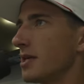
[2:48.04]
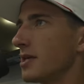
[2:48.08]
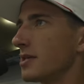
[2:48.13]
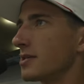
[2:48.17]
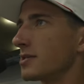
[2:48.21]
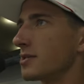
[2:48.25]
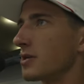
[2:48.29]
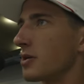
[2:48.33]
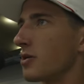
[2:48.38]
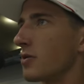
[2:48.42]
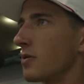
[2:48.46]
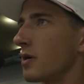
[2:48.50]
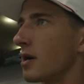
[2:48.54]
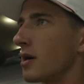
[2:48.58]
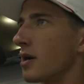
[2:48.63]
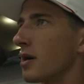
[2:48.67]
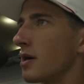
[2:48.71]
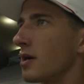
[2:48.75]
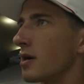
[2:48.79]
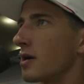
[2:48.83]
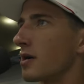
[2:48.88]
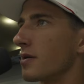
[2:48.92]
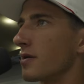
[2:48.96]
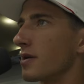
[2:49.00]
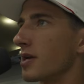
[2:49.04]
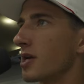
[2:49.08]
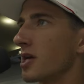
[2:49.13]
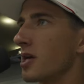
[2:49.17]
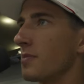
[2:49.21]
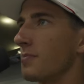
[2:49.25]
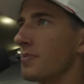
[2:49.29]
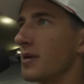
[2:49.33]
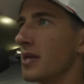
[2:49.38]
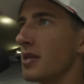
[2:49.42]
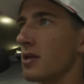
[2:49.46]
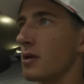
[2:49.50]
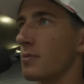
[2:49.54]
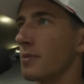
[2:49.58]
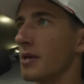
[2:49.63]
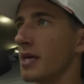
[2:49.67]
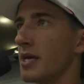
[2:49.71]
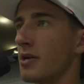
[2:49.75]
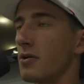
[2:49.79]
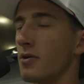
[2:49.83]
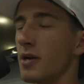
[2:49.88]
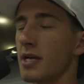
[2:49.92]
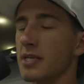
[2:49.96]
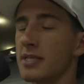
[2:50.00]
so could be a little bit
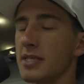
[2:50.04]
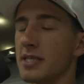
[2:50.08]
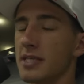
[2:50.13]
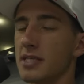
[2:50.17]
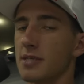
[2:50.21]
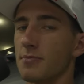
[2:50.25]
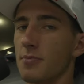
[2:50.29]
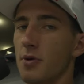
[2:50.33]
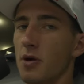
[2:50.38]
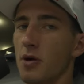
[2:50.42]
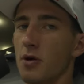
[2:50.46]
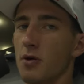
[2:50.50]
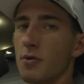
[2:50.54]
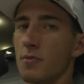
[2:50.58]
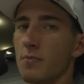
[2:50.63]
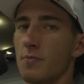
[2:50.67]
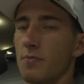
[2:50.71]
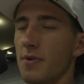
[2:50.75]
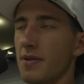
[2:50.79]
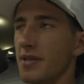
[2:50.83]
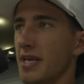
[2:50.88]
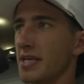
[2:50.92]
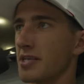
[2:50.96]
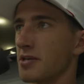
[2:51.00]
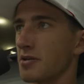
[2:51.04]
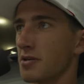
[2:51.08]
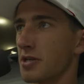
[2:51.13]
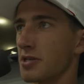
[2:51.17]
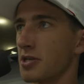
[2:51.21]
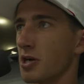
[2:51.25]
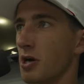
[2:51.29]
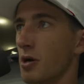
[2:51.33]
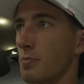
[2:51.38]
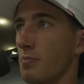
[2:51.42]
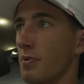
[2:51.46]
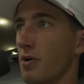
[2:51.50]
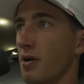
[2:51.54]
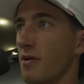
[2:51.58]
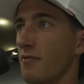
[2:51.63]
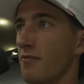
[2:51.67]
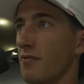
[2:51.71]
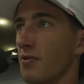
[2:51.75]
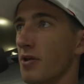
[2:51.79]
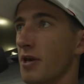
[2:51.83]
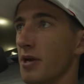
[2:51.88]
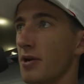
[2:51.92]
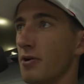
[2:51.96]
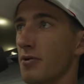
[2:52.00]
interesting tomorrow. They took the tarp off
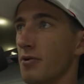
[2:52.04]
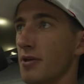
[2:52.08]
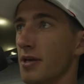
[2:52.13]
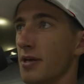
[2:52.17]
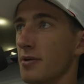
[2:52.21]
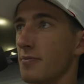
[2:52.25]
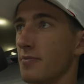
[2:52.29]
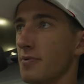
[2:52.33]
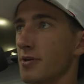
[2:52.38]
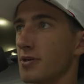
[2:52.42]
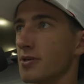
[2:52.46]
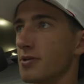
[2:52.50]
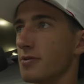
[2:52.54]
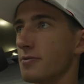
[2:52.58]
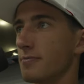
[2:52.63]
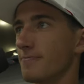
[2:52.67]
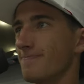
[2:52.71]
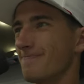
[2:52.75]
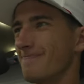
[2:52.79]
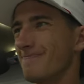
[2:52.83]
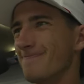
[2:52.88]
really early, which...